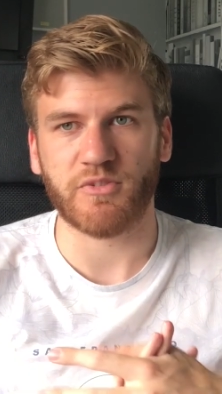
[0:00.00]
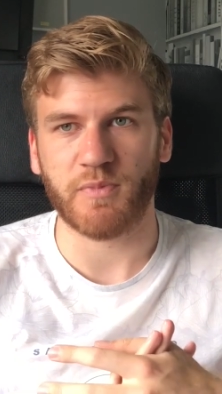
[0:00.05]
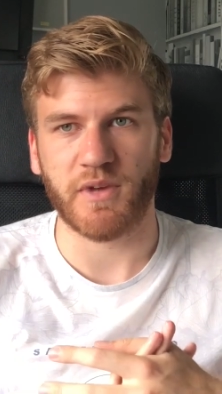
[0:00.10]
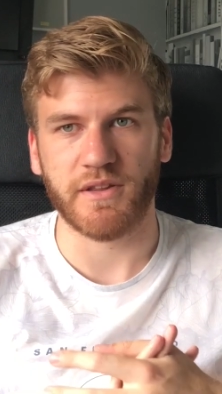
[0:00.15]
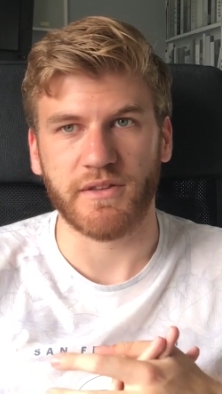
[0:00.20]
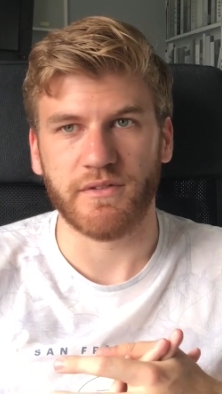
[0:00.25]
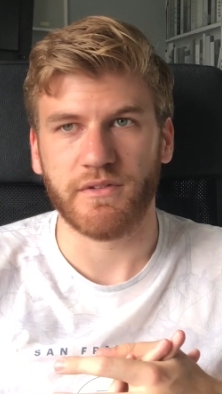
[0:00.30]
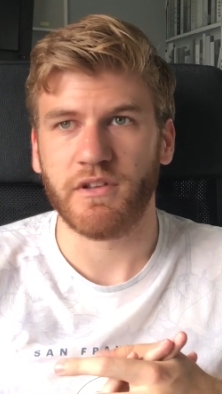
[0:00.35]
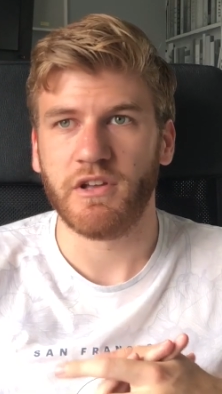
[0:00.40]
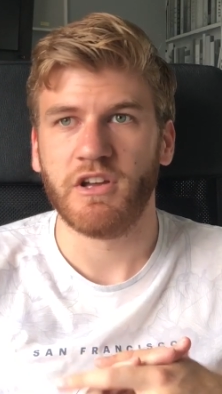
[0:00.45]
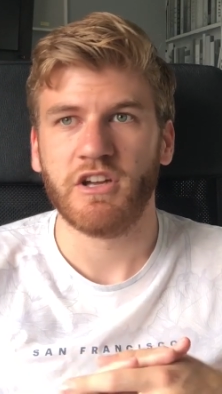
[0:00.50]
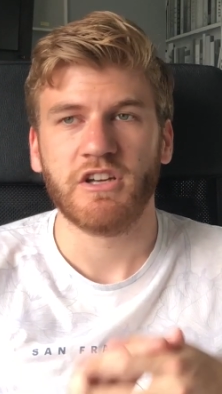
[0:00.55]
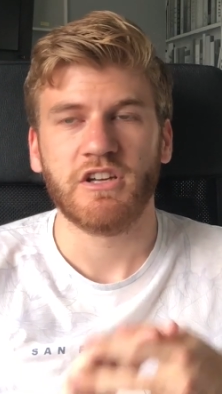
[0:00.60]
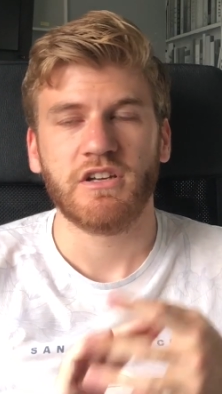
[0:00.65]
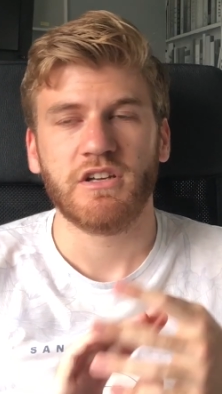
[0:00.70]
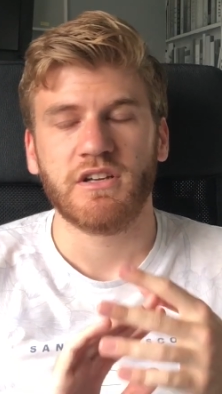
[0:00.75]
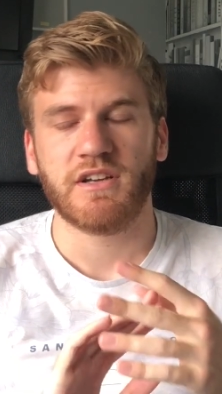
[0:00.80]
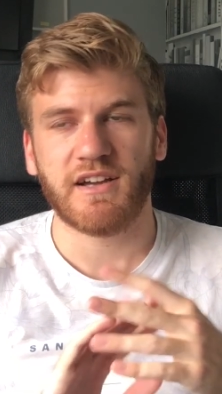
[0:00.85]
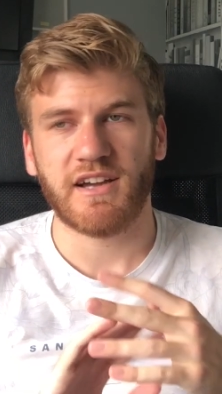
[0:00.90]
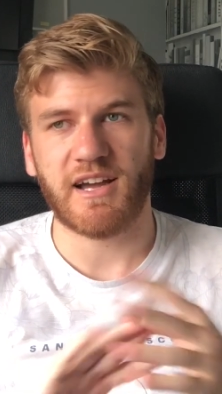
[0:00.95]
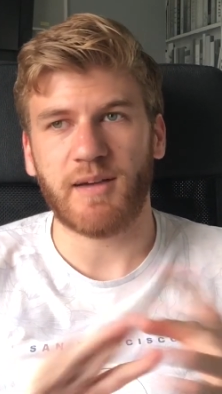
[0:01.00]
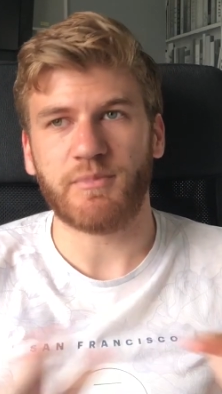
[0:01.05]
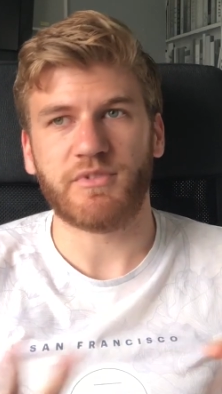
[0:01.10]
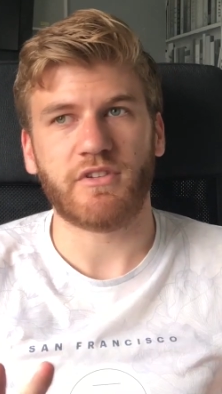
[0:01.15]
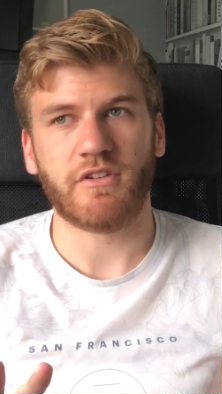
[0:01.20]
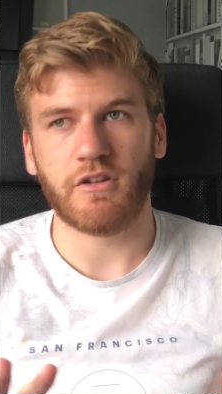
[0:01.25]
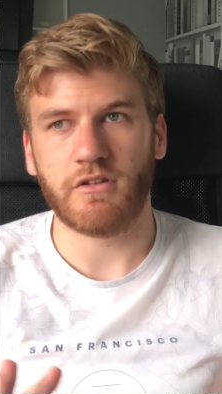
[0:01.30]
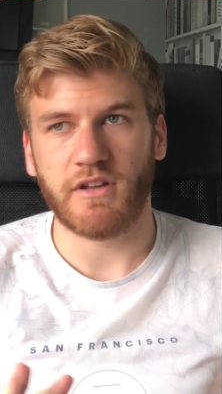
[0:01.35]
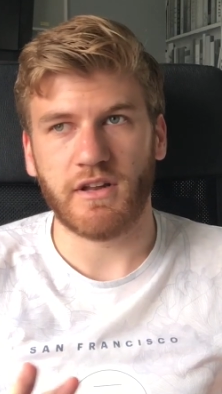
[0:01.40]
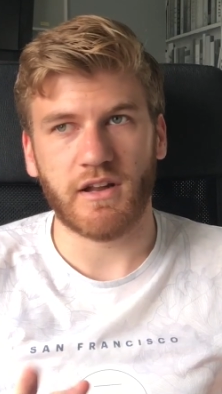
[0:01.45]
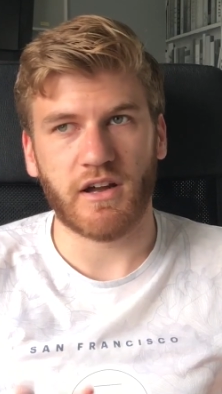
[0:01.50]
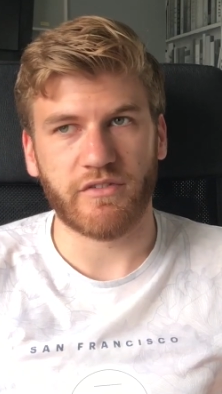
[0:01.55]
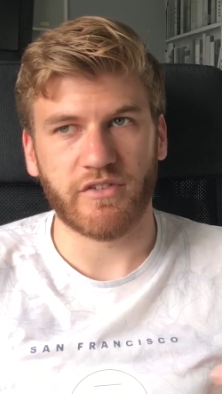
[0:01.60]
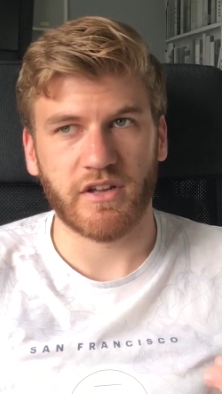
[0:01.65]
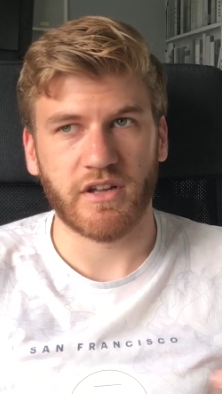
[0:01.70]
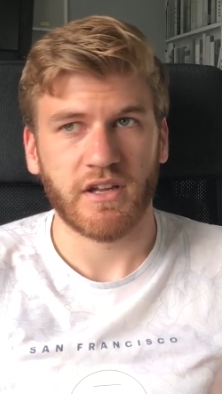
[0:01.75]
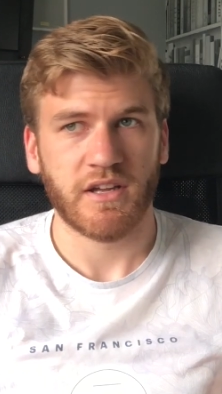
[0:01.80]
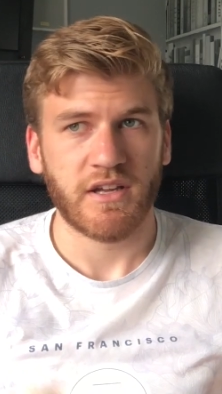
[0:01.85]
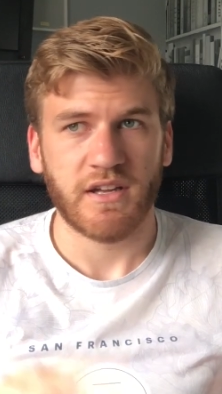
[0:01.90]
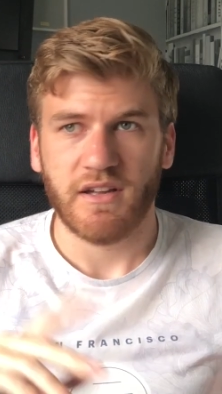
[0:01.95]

months. Absolutely love it.